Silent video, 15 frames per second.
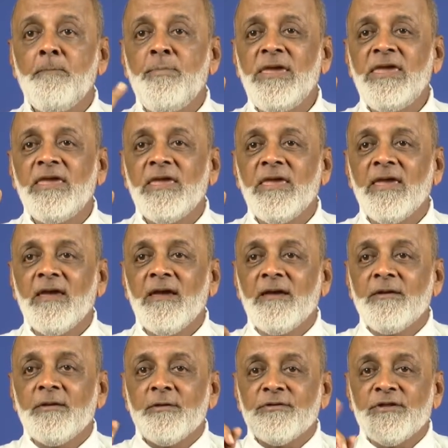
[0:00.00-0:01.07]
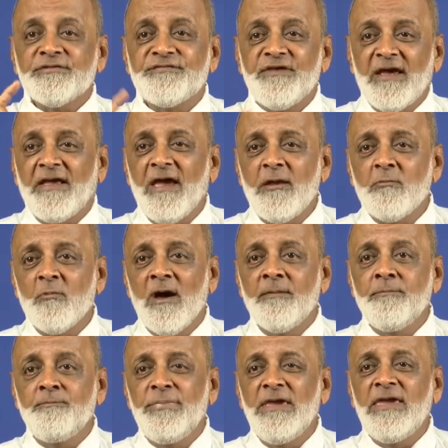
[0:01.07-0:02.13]
B. The second
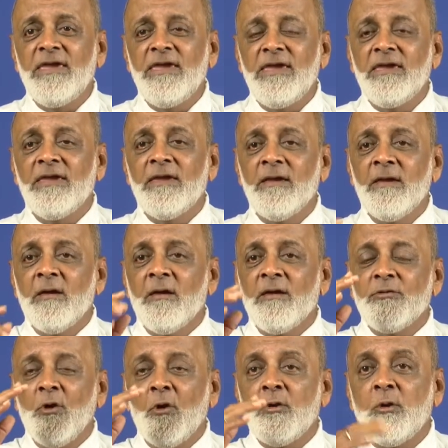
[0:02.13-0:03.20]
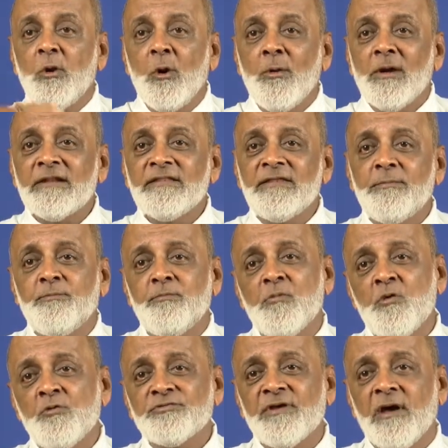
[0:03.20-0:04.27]
one, B E, your lower lip
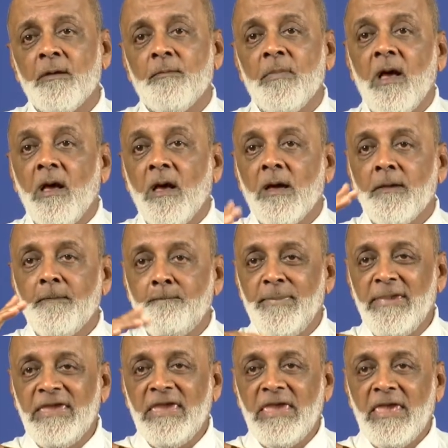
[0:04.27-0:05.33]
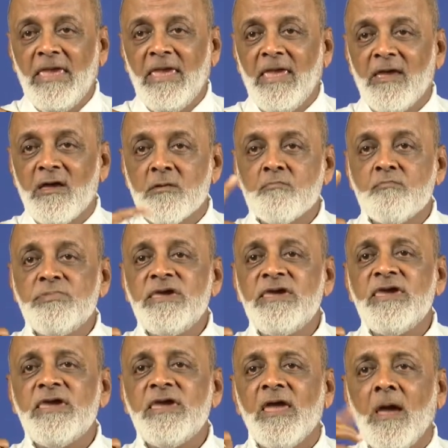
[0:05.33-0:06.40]
moves up. B,
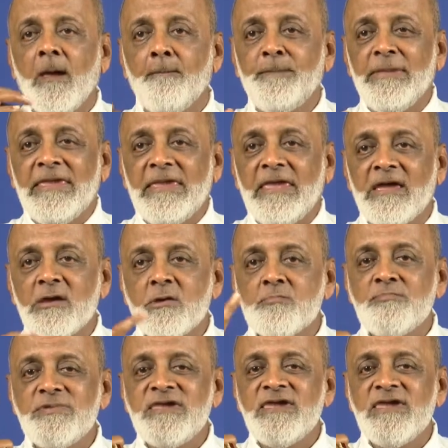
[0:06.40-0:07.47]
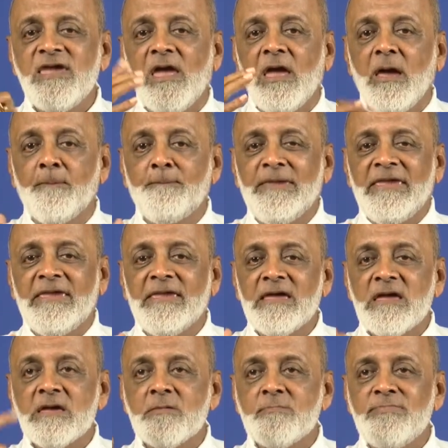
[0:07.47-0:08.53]
B, B, B,
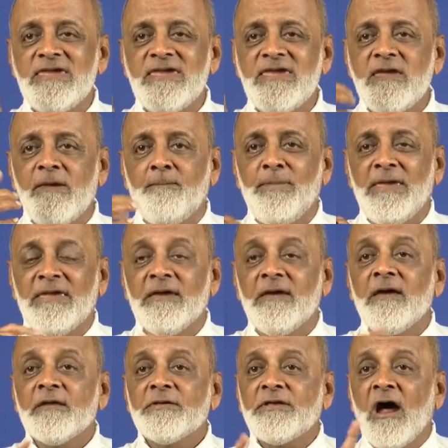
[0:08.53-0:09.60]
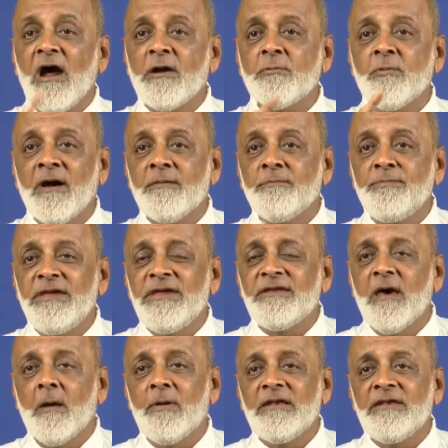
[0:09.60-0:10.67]
B, B, B. Third one, B
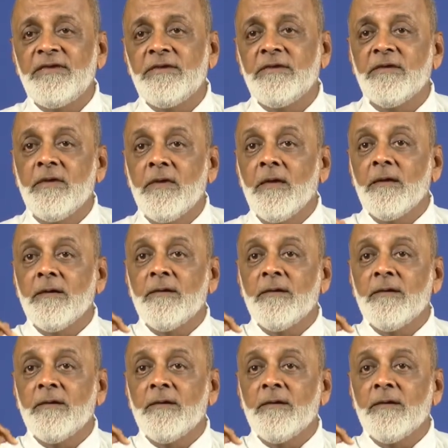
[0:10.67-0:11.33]
double E.